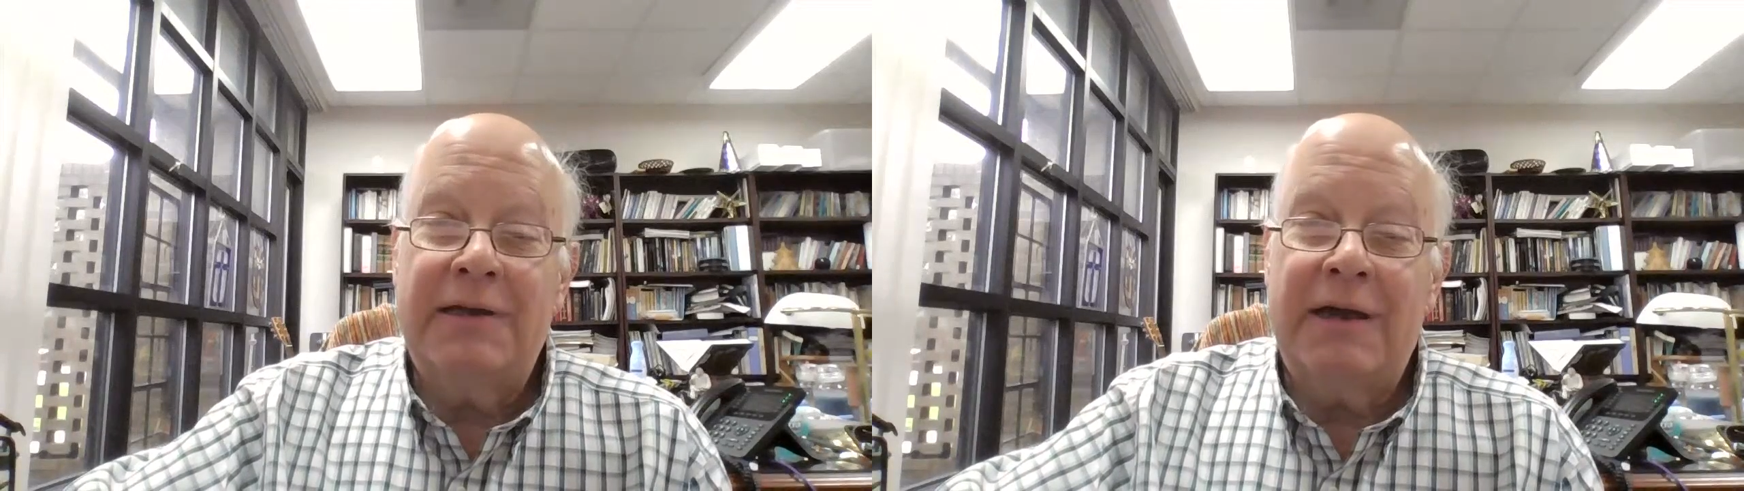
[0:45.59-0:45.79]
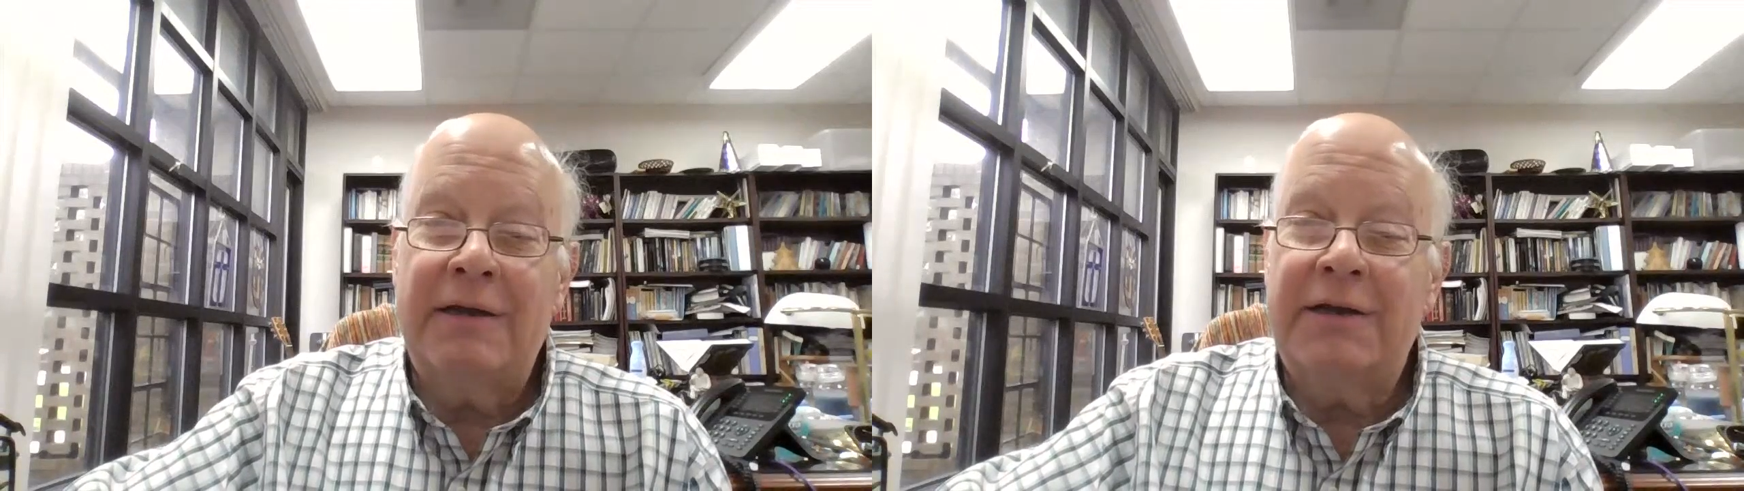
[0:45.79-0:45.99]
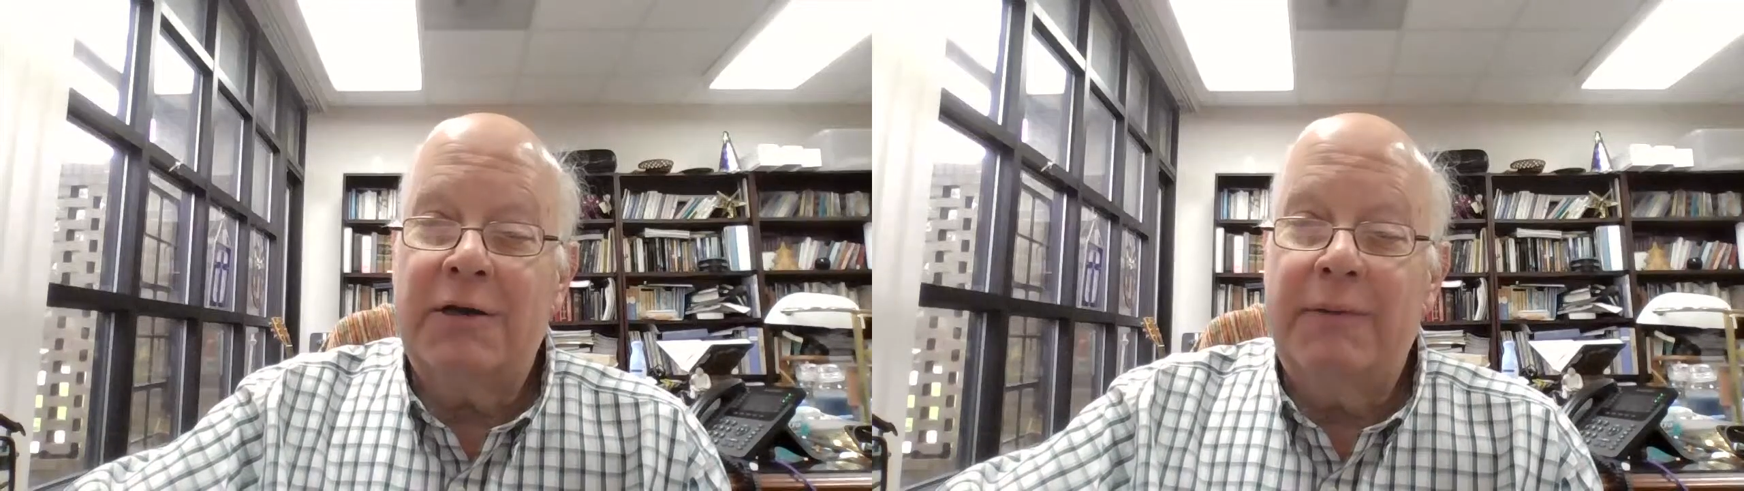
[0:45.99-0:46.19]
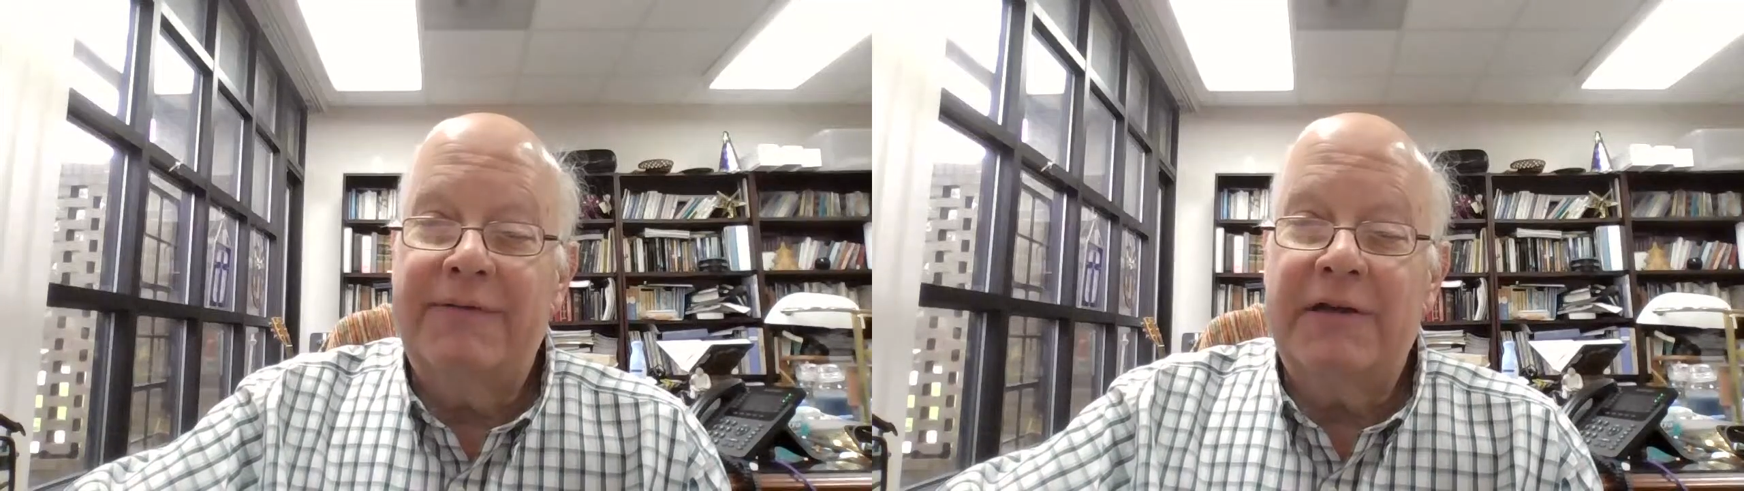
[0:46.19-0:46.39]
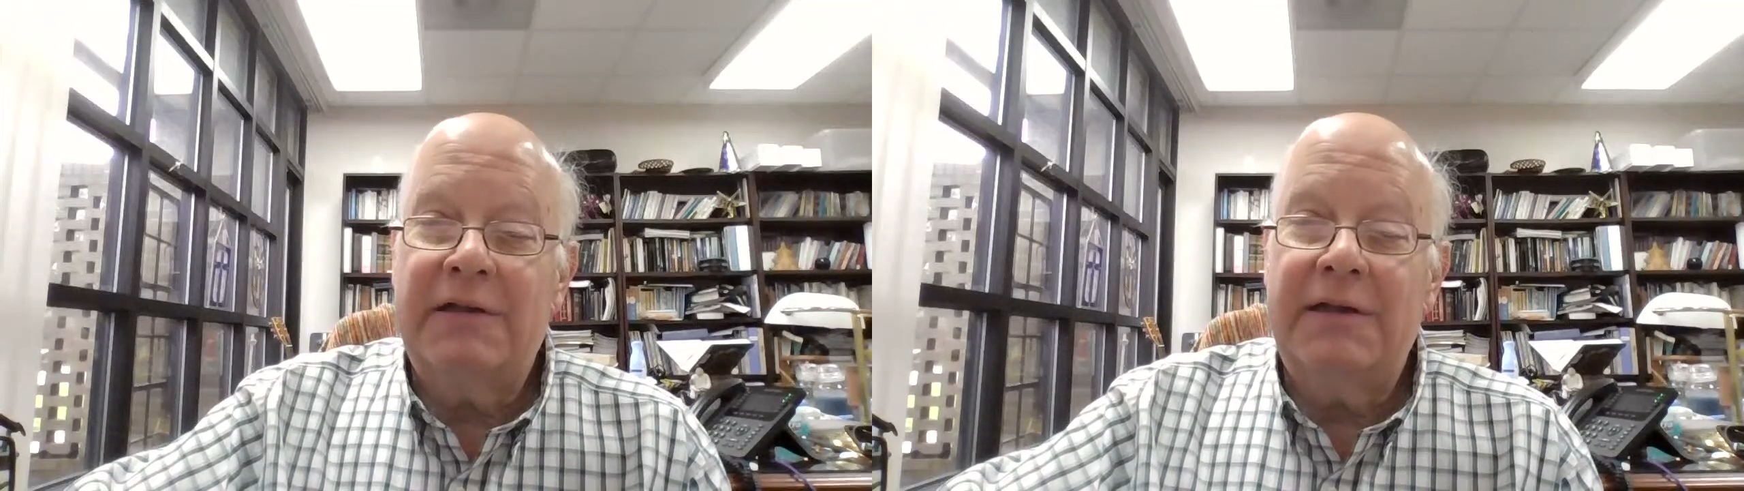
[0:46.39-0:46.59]

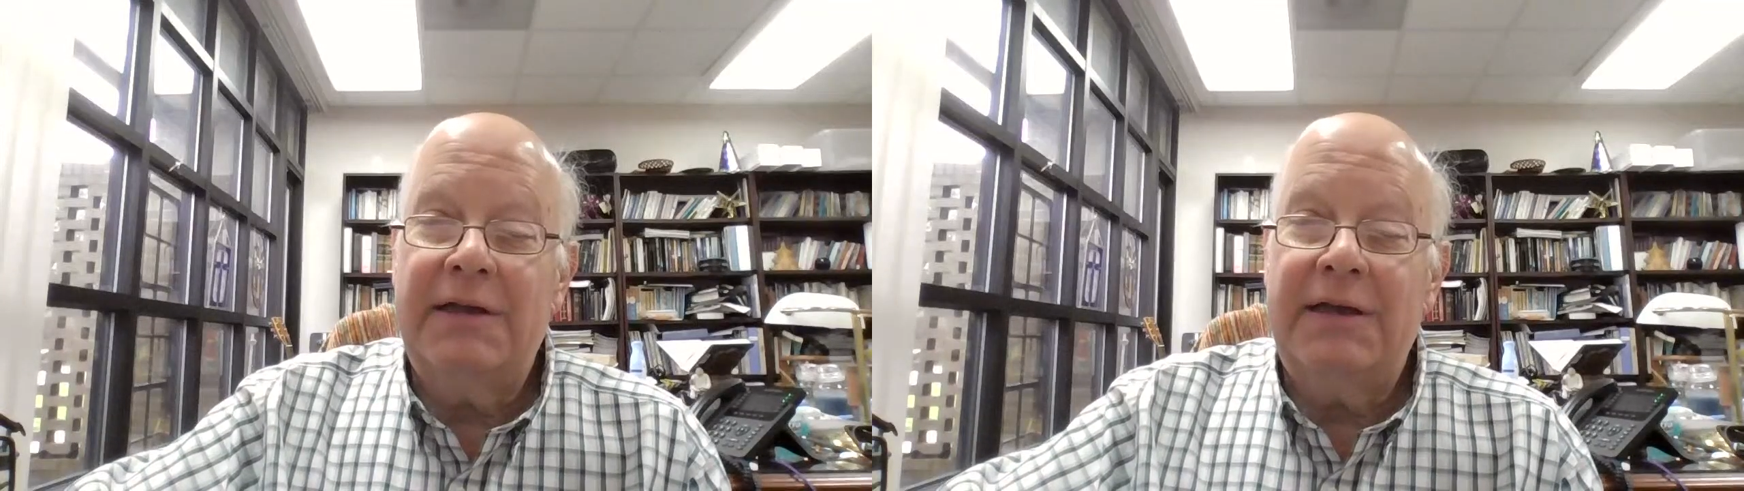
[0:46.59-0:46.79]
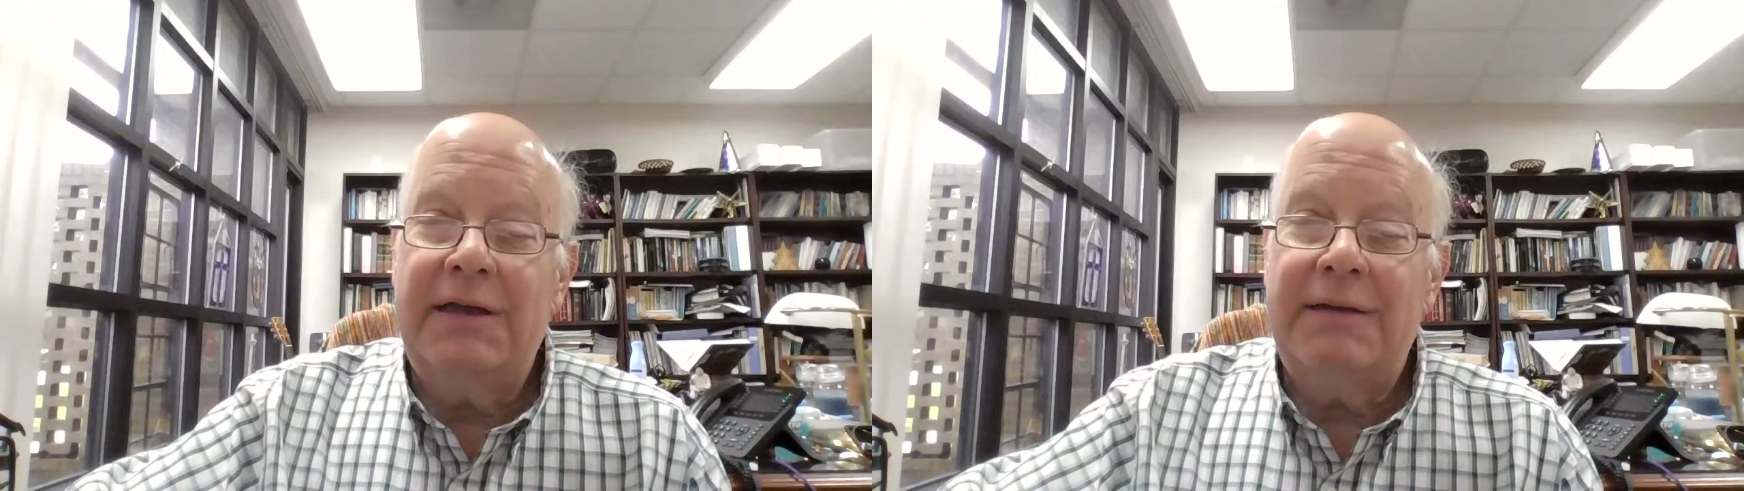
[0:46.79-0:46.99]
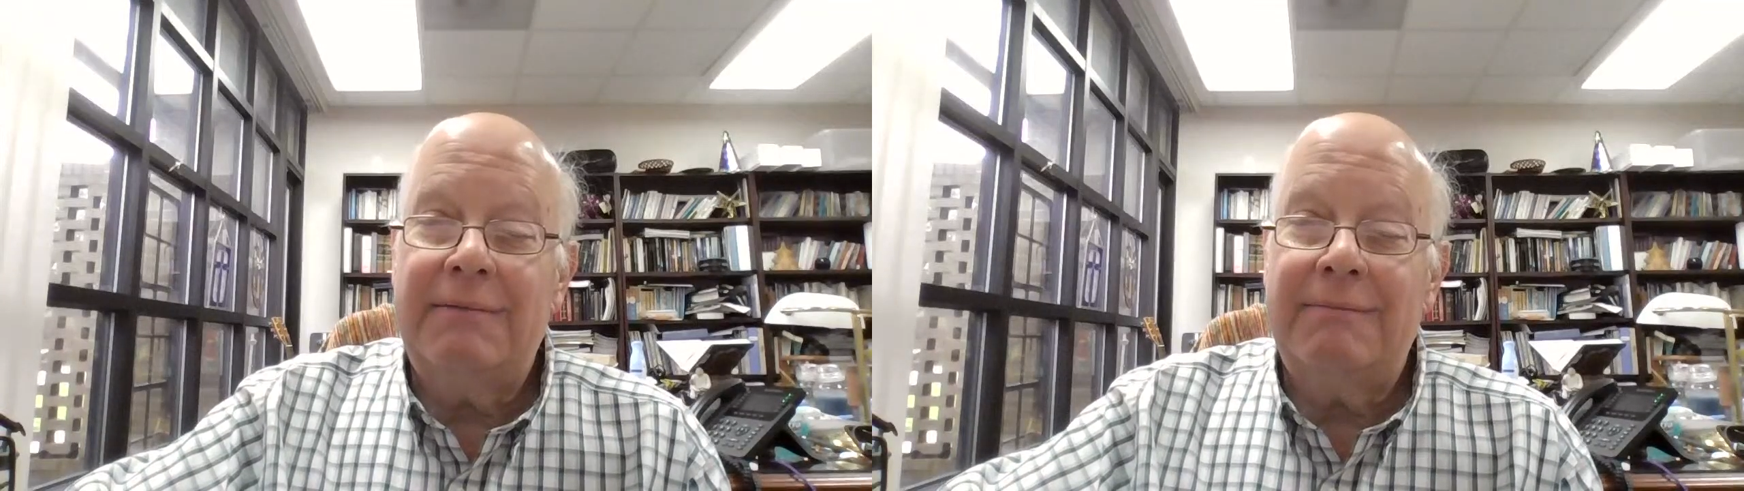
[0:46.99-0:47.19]
unequivocally,